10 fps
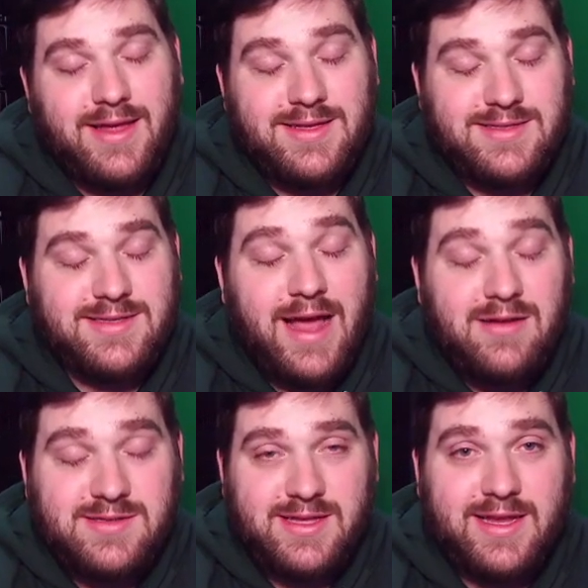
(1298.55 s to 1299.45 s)
It
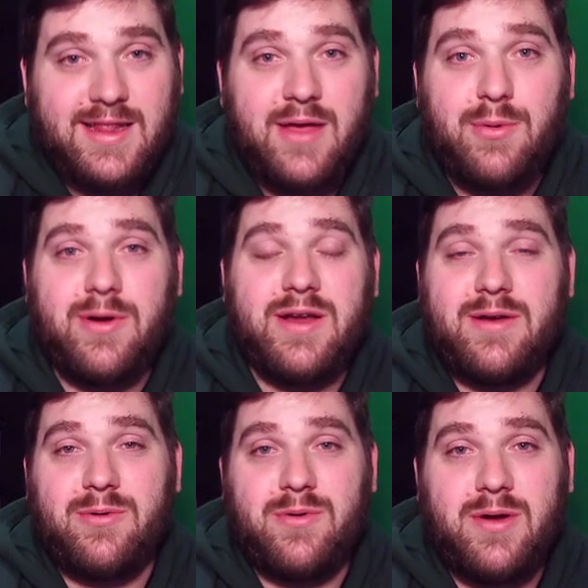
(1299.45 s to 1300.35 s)
sounds like they were in
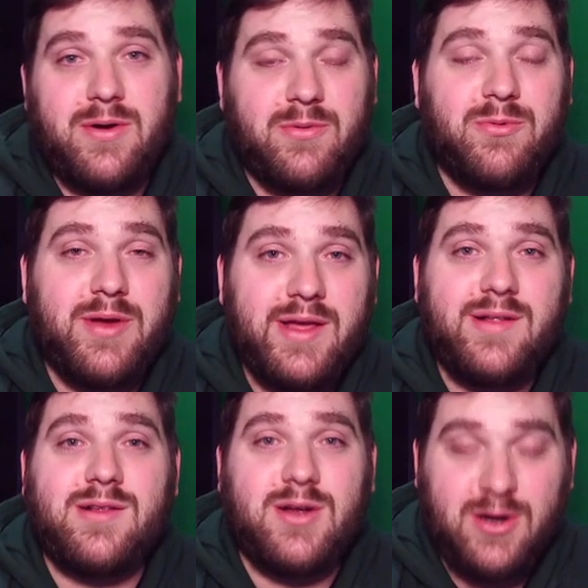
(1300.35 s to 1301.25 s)
a
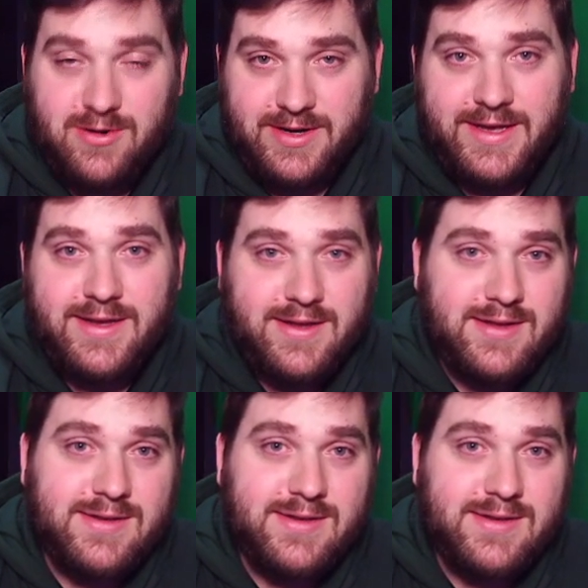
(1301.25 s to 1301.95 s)
real hurry